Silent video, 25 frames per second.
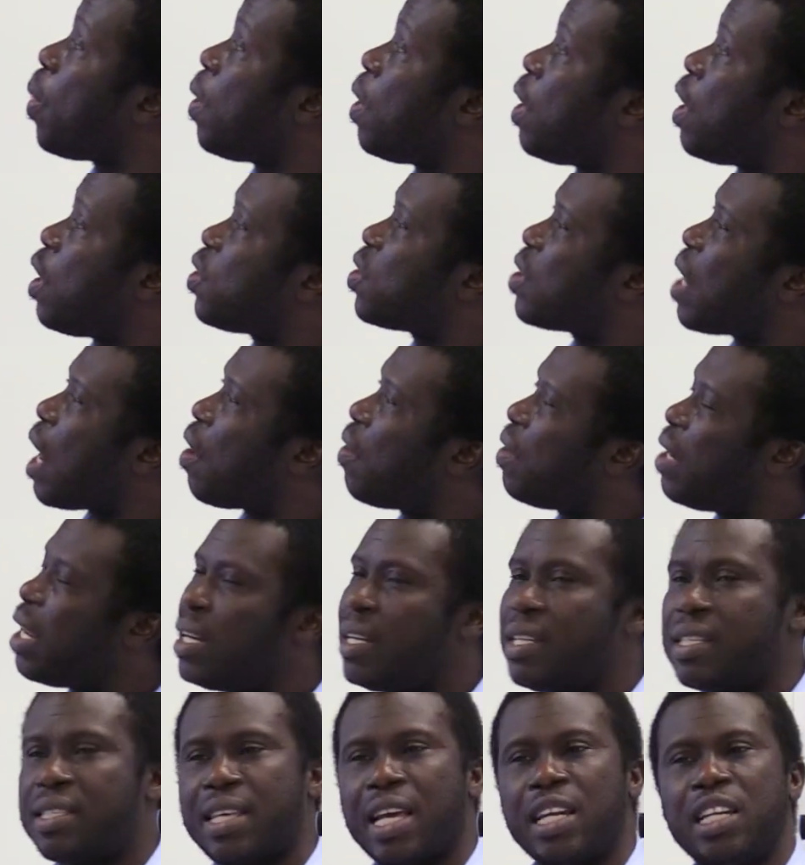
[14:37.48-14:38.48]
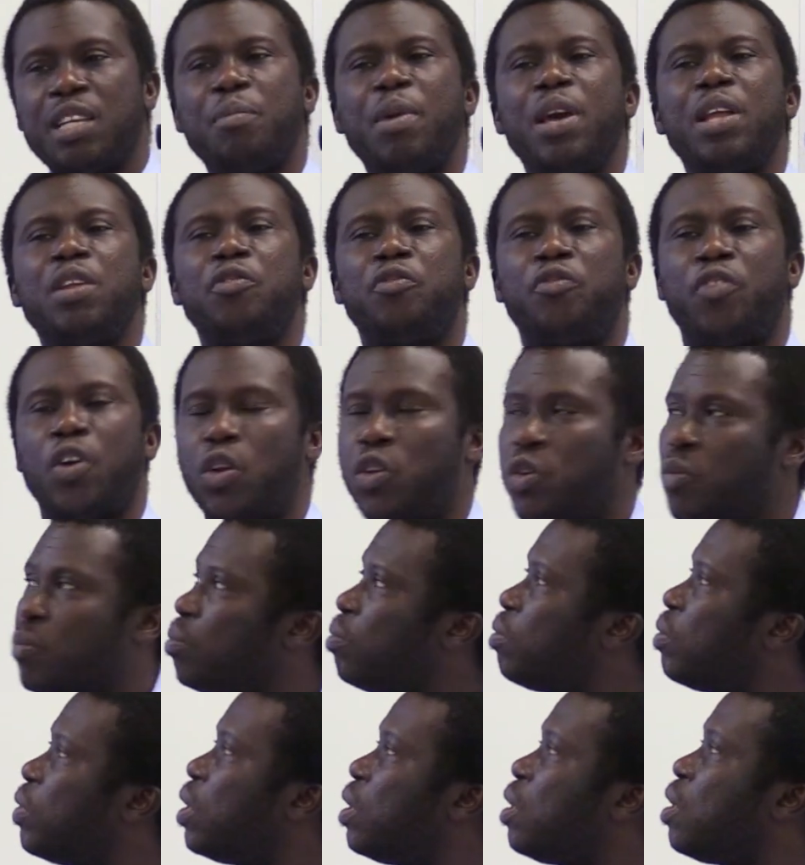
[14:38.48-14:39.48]
Now, to calculate the sediment volume,
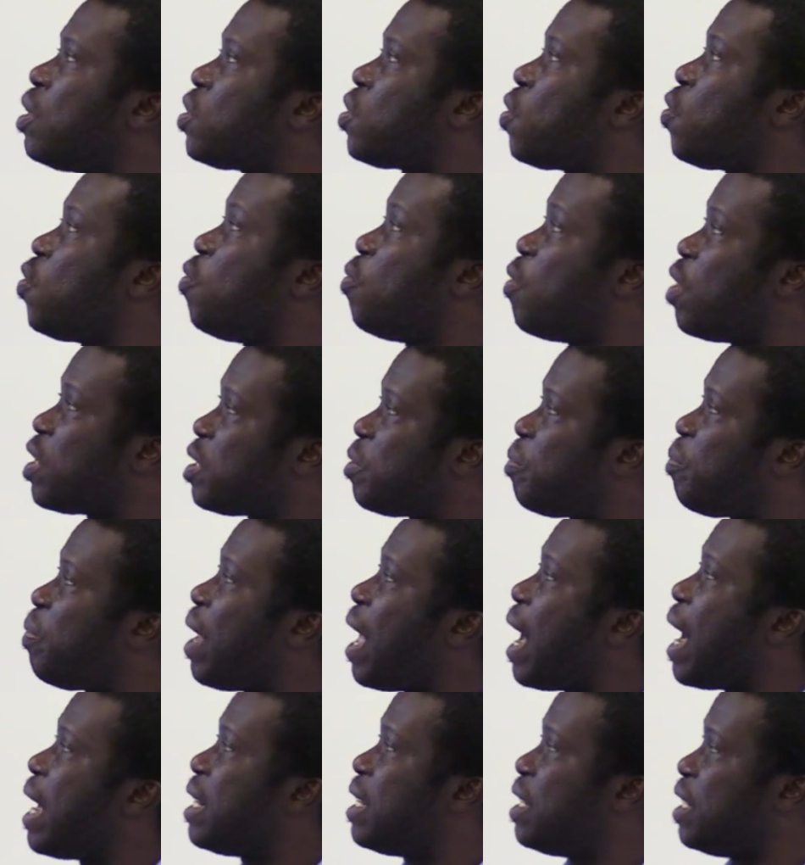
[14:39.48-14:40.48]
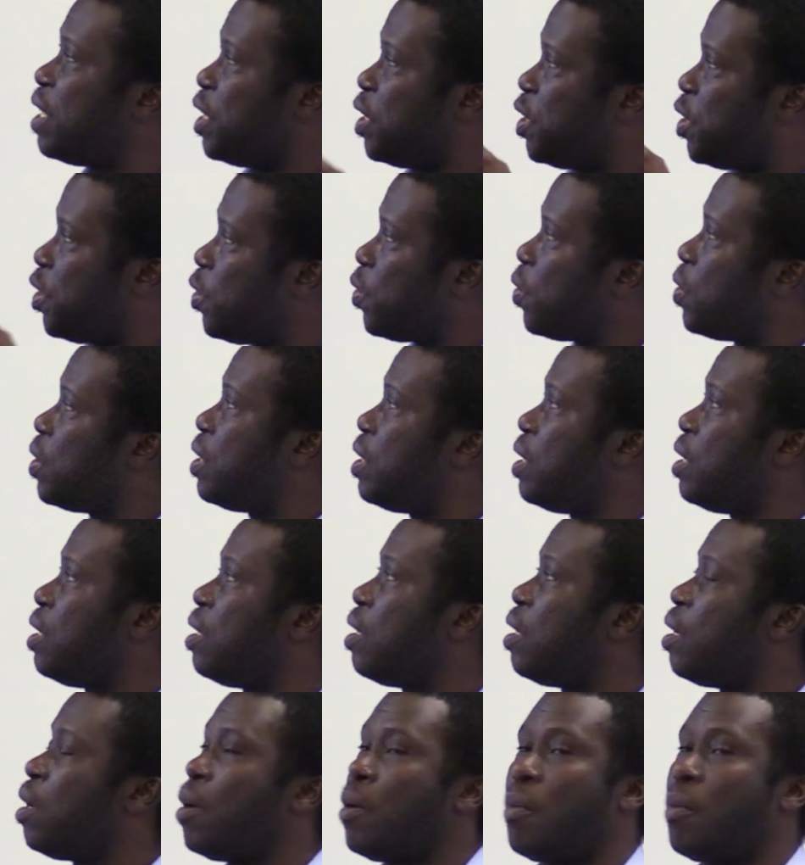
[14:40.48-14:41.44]
so we multiplied the DOD